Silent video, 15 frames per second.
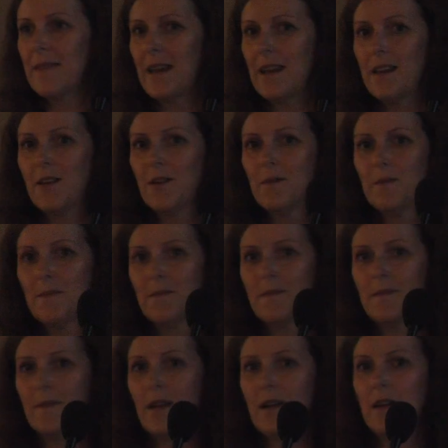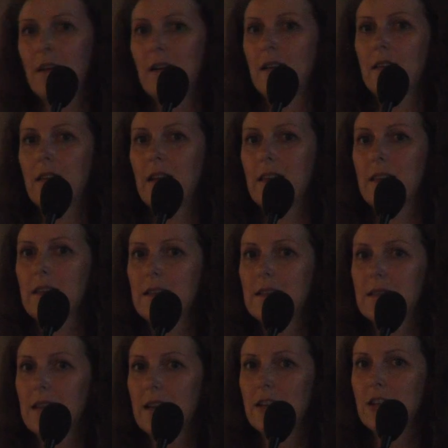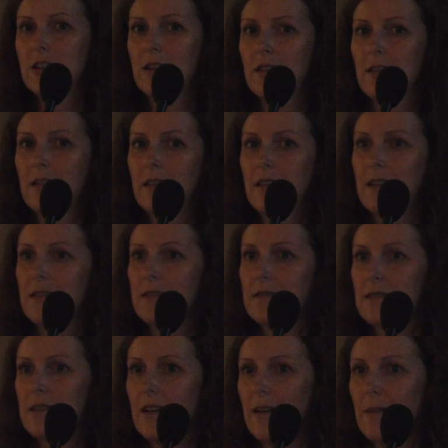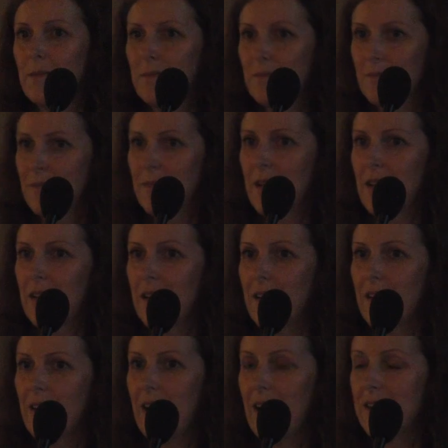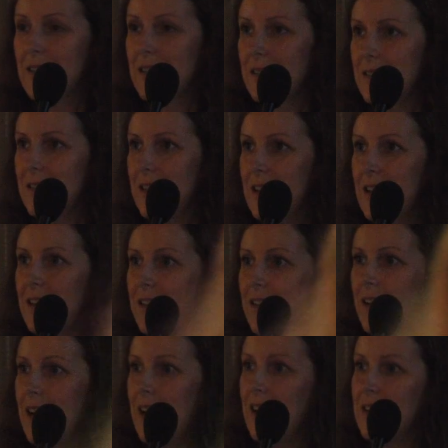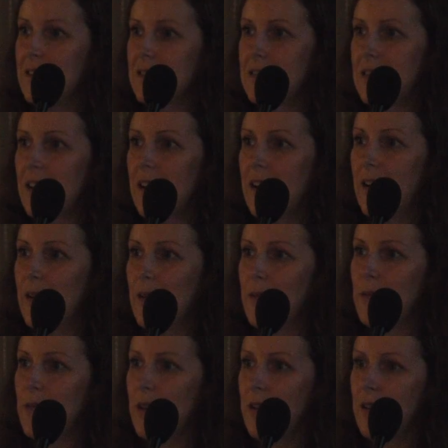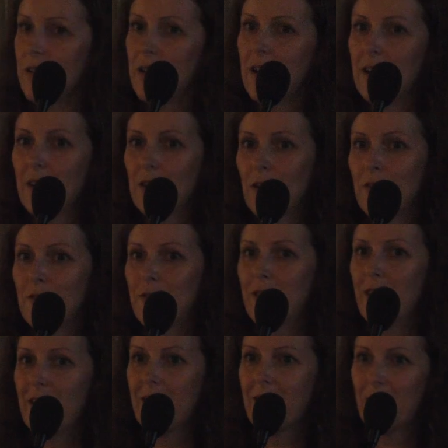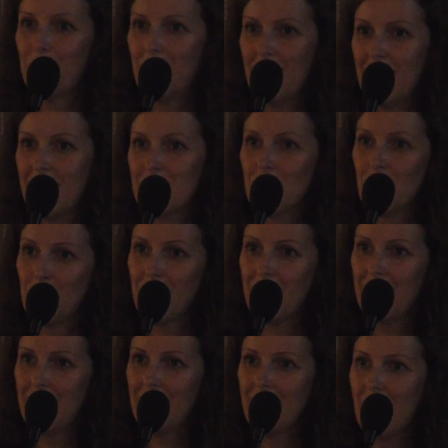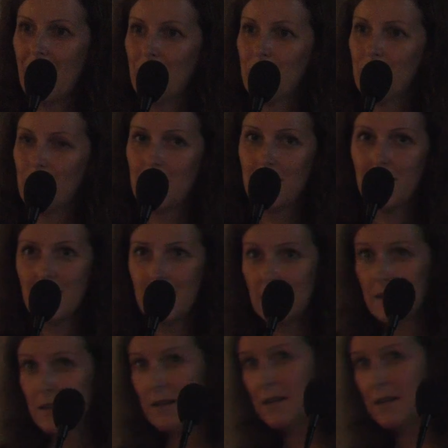Thank you. Then this session is ended here, and the conference will actually begin now within,